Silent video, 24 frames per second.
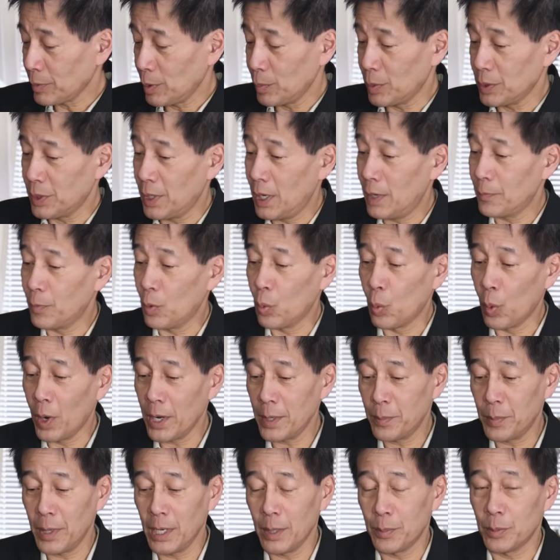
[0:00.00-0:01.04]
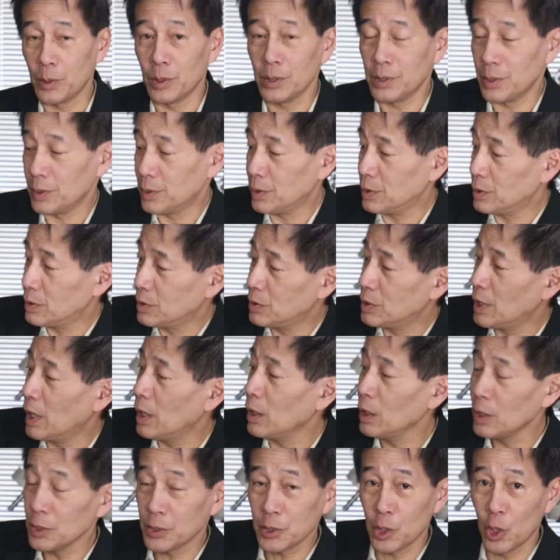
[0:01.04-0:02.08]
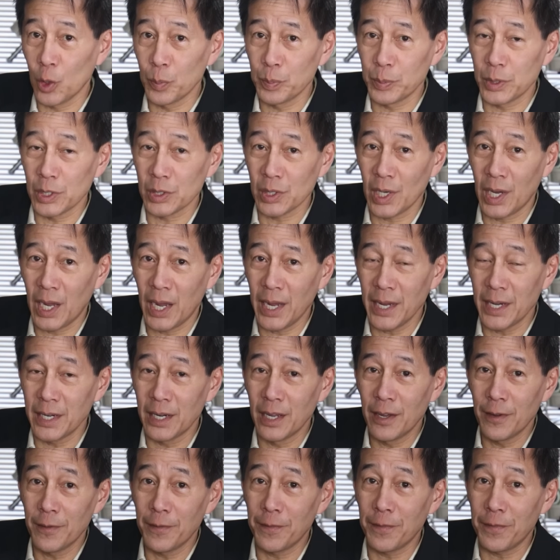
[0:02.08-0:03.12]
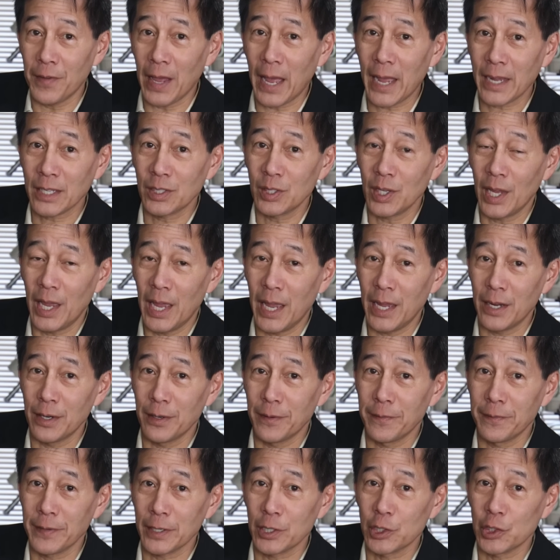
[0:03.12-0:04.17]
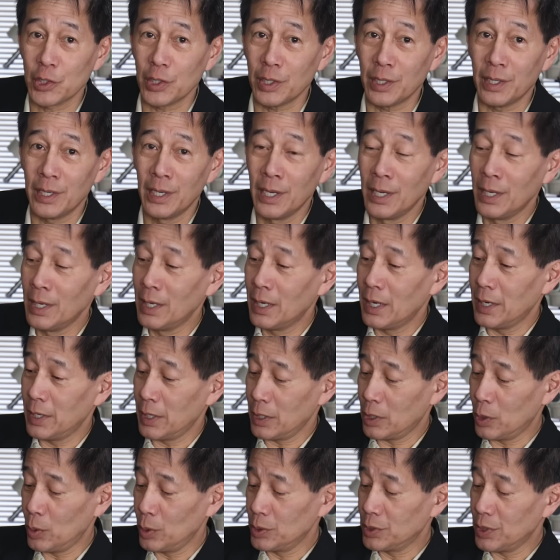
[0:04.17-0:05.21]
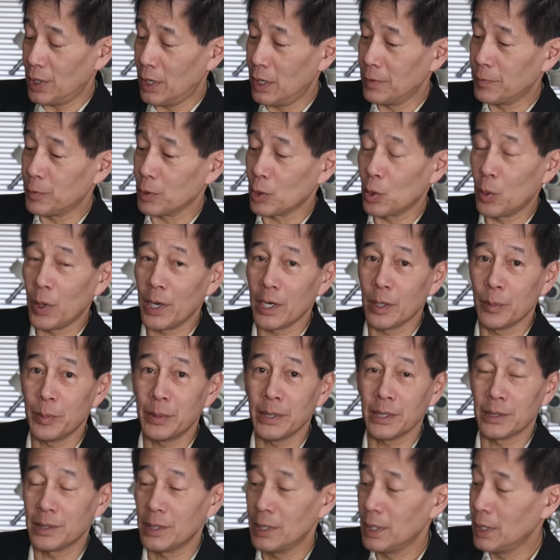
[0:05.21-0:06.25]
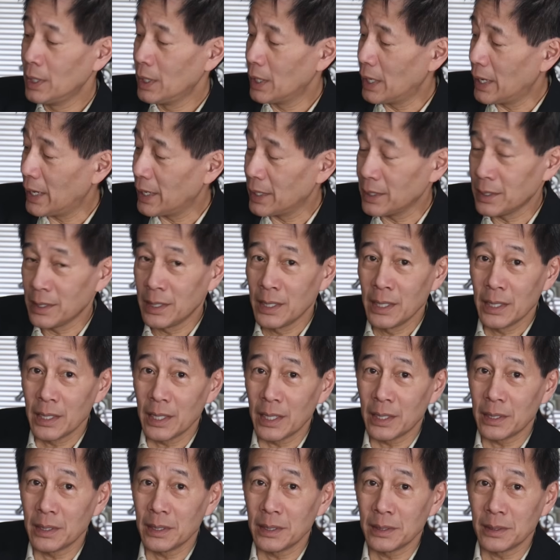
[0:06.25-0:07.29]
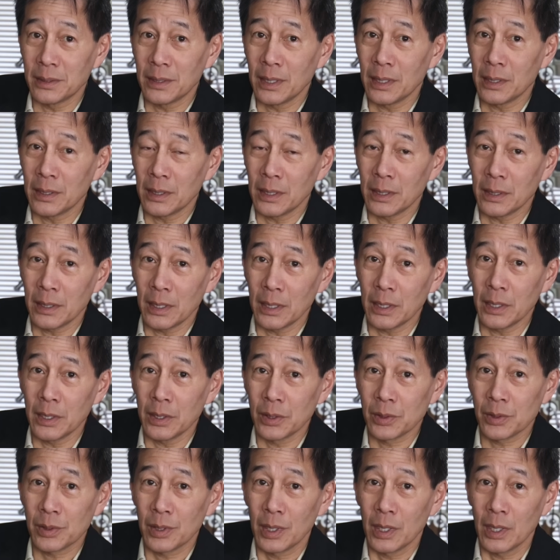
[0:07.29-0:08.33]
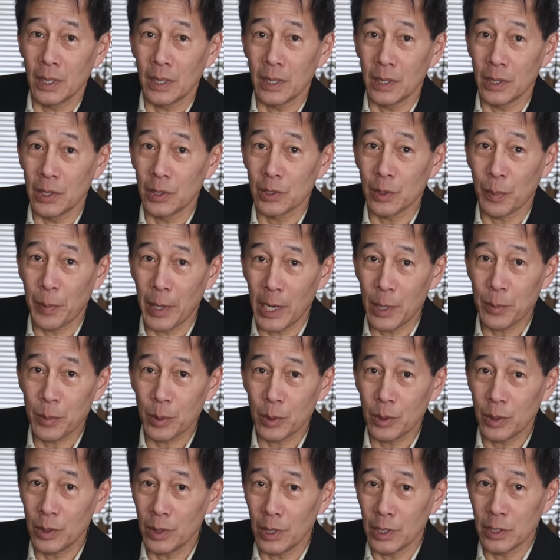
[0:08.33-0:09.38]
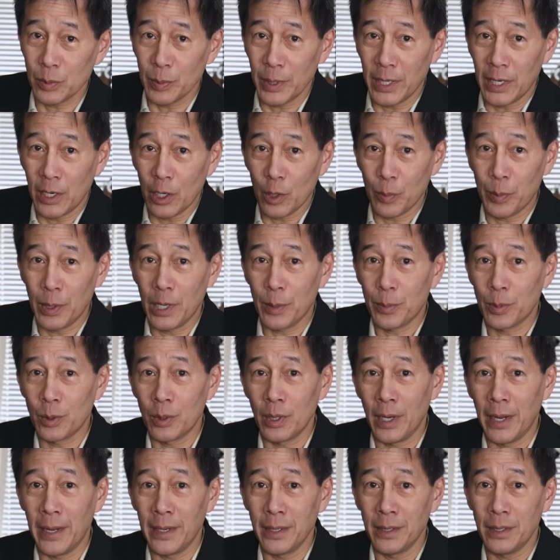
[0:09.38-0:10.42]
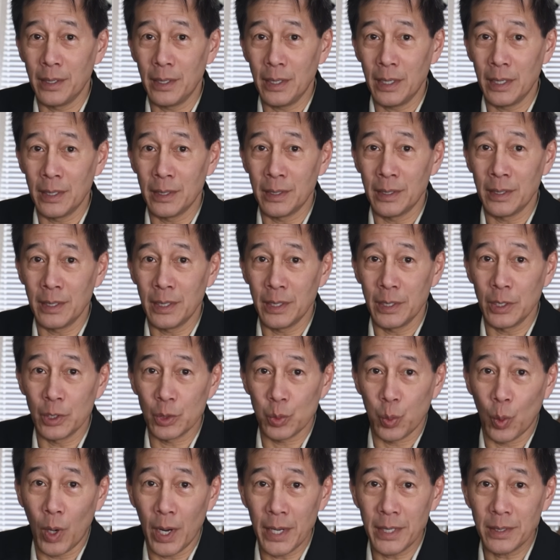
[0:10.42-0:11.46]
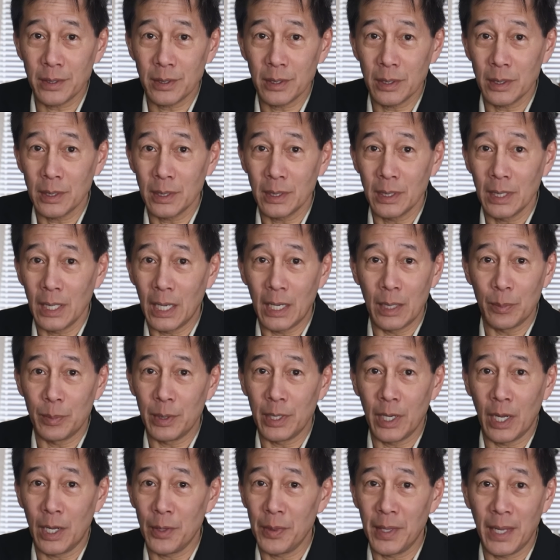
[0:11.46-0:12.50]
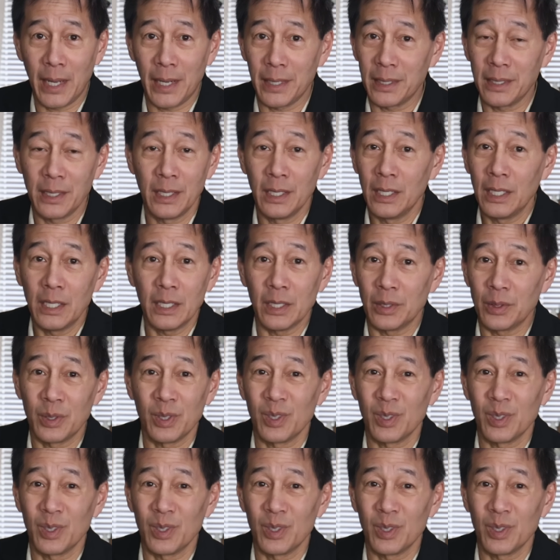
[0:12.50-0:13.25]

but they have a white paper. It says telescope design. Fact and fiction, and it goes on for quite a bit, and uh, it, it, it is it is a paper. It's made out of paper, and and it is white, and beyond that, uh,